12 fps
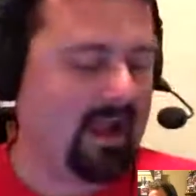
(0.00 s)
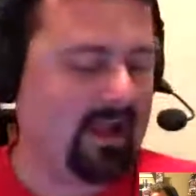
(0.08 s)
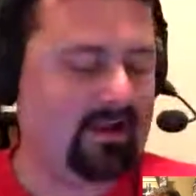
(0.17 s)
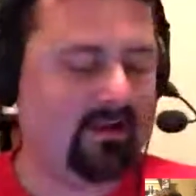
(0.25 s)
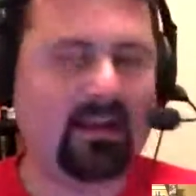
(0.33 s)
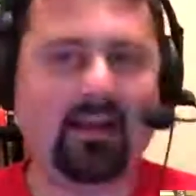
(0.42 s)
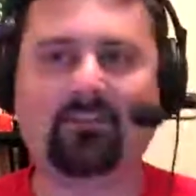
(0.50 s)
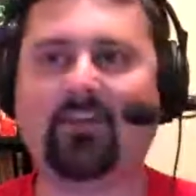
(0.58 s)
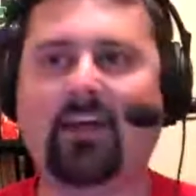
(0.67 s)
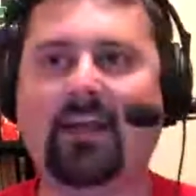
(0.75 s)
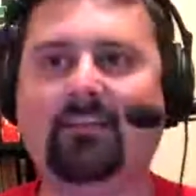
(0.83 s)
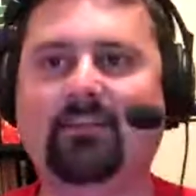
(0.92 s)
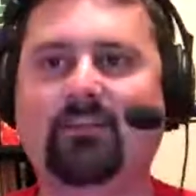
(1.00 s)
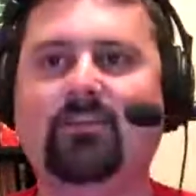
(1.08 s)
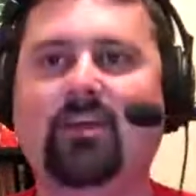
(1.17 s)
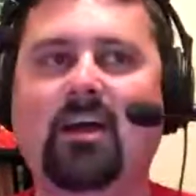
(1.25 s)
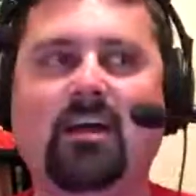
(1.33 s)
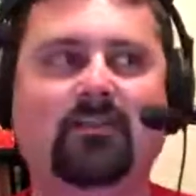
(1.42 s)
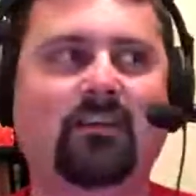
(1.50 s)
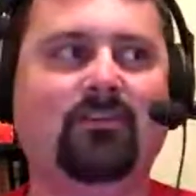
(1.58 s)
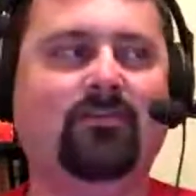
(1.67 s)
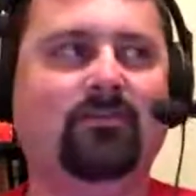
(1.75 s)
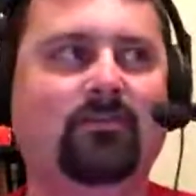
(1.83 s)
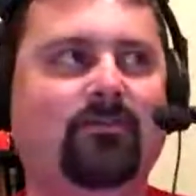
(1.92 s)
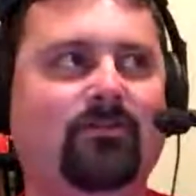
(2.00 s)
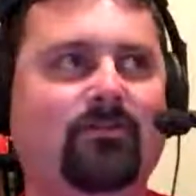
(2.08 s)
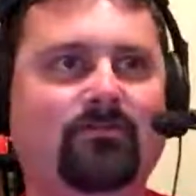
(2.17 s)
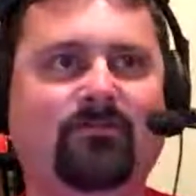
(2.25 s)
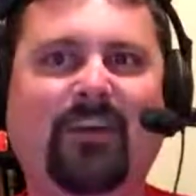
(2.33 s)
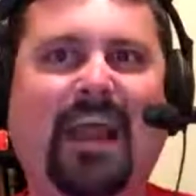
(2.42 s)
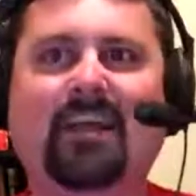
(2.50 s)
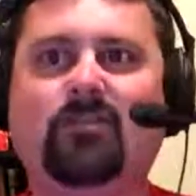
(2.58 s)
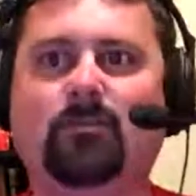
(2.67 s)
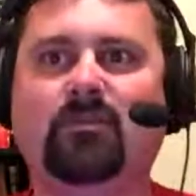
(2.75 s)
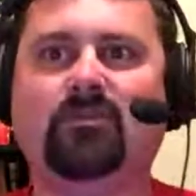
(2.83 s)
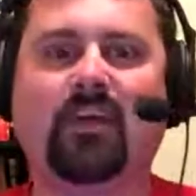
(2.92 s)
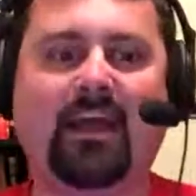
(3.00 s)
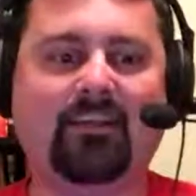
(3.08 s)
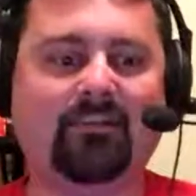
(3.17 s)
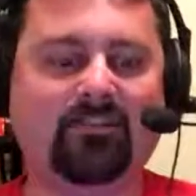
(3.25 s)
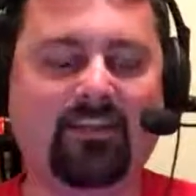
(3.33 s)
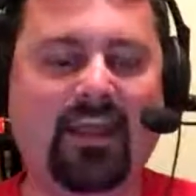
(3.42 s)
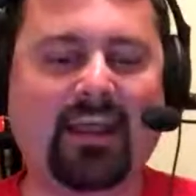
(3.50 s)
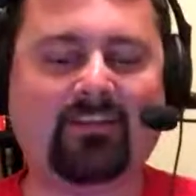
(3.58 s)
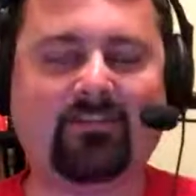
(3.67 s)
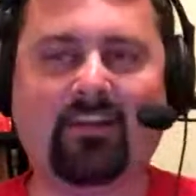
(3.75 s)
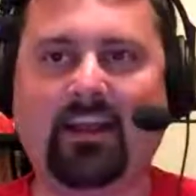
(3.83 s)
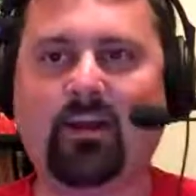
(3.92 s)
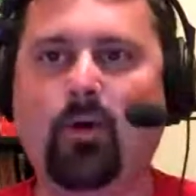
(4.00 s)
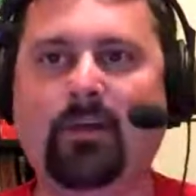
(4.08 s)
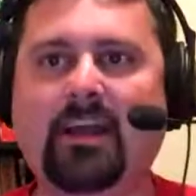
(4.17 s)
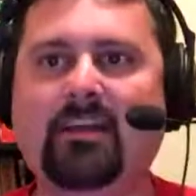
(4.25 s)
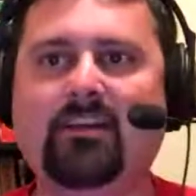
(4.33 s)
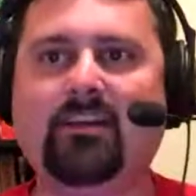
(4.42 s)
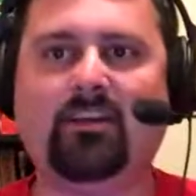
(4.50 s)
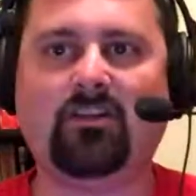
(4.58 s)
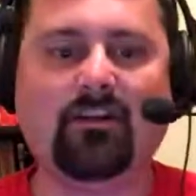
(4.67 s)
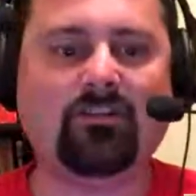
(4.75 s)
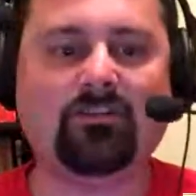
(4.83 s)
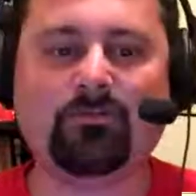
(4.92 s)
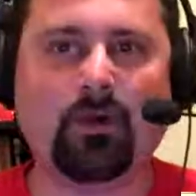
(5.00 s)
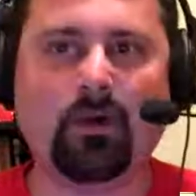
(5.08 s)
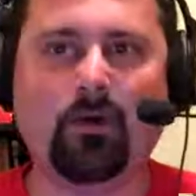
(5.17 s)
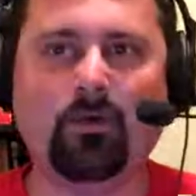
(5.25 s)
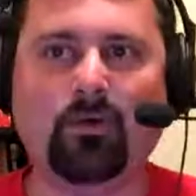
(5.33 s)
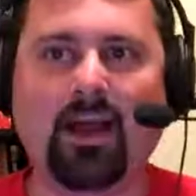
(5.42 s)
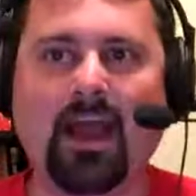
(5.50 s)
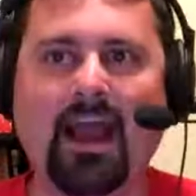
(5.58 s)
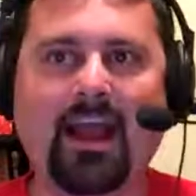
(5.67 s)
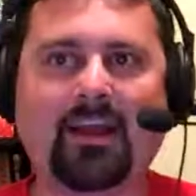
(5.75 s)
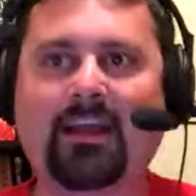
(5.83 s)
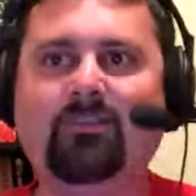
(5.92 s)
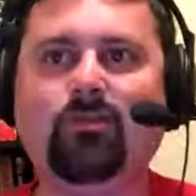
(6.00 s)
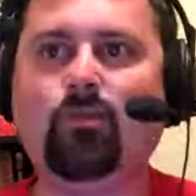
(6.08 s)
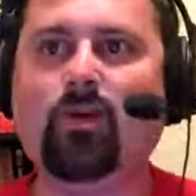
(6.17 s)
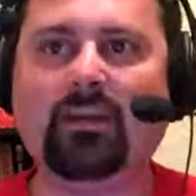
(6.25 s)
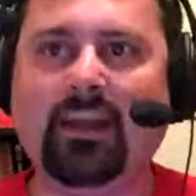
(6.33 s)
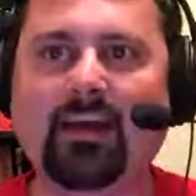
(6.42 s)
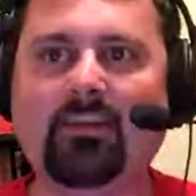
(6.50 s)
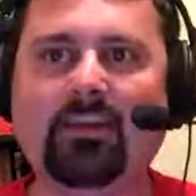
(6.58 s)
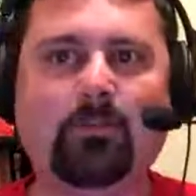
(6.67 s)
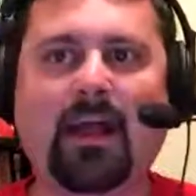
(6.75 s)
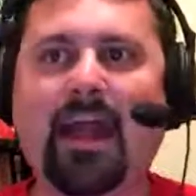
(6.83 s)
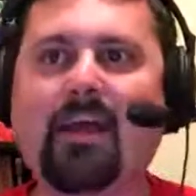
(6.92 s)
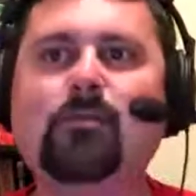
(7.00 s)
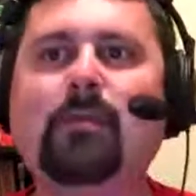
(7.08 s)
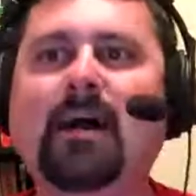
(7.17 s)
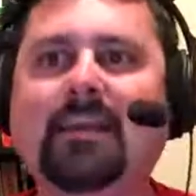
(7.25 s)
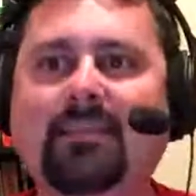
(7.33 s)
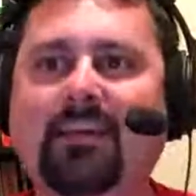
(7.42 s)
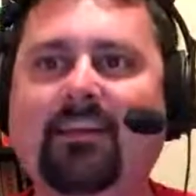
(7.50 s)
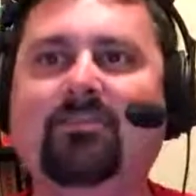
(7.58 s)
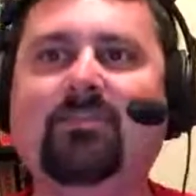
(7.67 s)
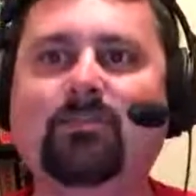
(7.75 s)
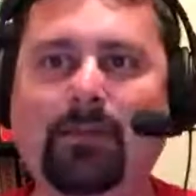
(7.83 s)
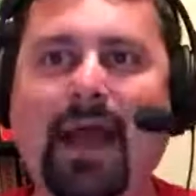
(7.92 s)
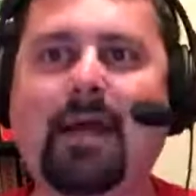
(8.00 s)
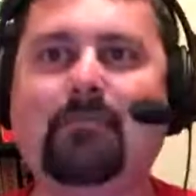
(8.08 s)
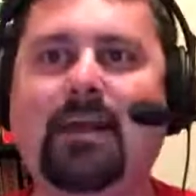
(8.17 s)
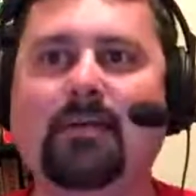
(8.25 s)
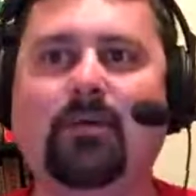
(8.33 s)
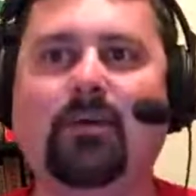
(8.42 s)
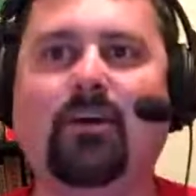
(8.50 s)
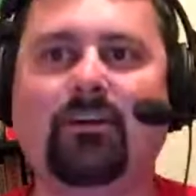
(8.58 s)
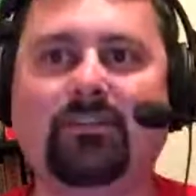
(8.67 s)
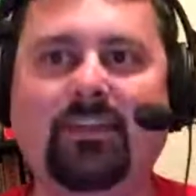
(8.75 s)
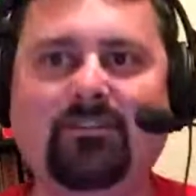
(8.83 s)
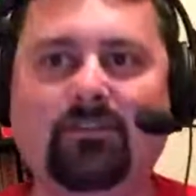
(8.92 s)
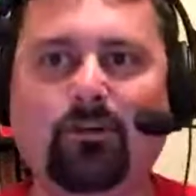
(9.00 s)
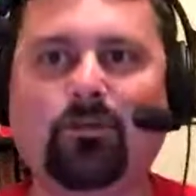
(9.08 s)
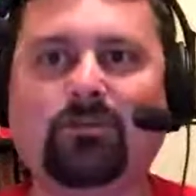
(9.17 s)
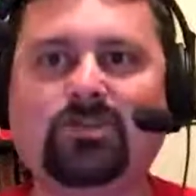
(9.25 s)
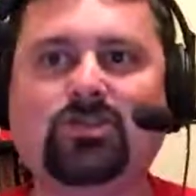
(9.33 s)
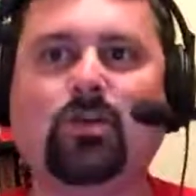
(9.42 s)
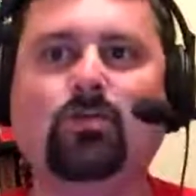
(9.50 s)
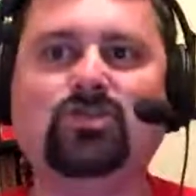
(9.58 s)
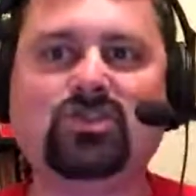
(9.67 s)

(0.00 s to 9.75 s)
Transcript: and it's like this phantom. It's like this thing is like coming in a cloud of smoke, and he's the one killing them. But everybody thinks it's Batman because these two are so